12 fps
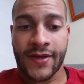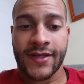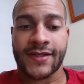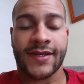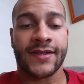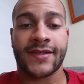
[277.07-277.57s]

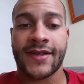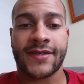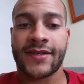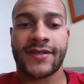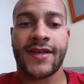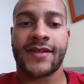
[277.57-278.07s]
because
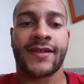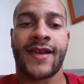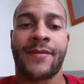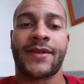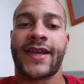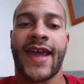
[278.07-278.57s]
consistency is the
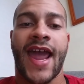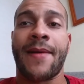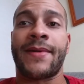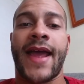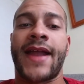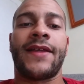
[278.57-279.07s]
name of the
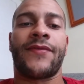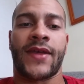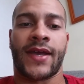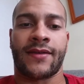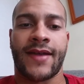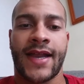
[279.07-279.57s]
game in
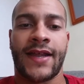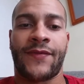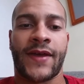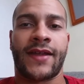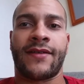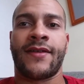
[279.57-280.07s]

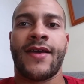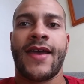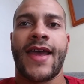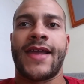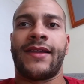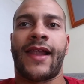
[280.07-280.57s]
anything
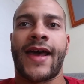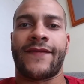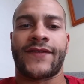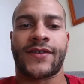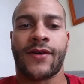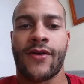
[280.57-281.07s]
in
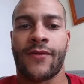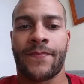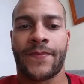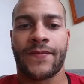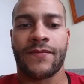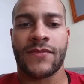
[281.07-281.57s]
life. So,